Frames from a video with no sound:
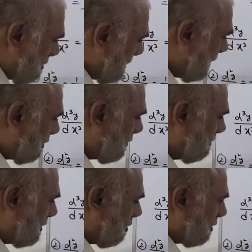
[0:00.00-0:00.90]
the remaining will
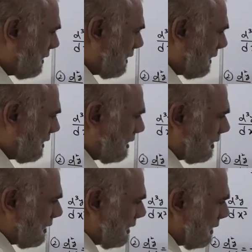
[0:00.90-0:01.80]
be only
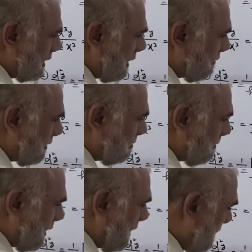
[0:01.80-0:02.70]
11
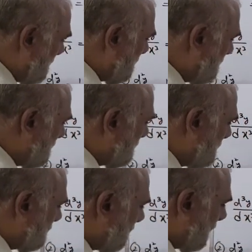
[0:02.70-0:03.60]
by
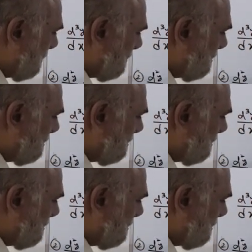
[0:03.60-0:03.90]
12.